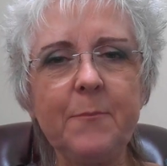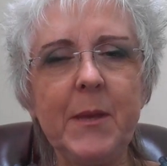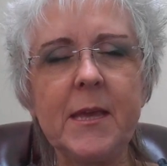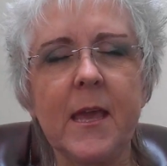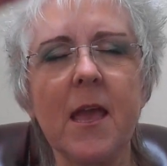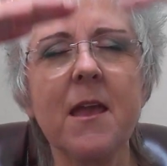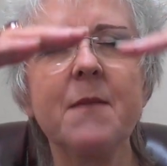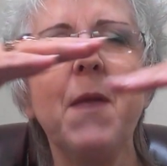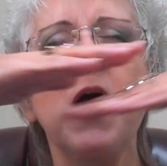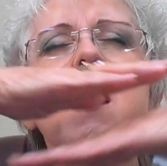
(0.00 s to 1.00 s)

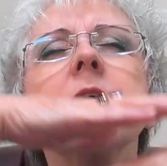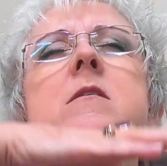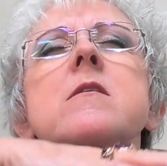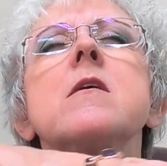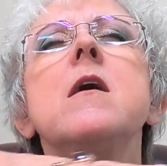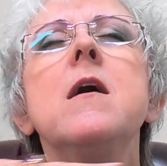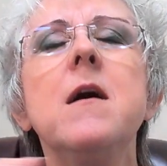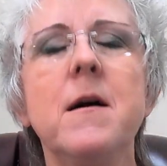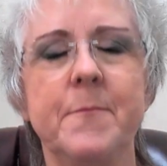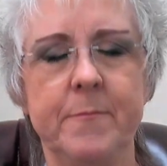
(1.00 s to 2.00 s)
became
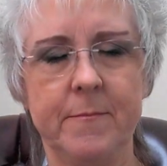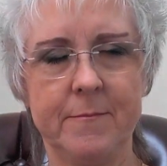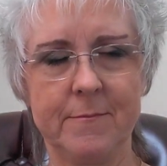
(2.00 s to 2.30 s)
calm.